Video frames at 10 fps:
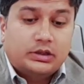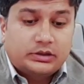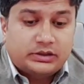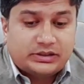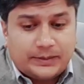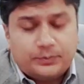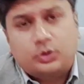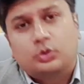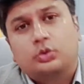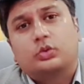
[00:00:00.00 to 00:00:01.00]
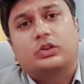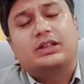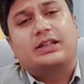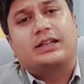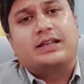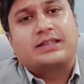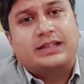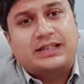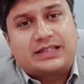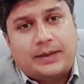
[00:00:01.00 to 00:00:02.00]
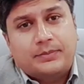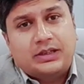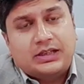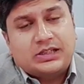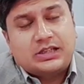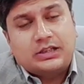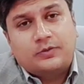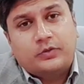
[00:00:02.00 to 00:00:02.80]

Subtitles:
Step two is an examination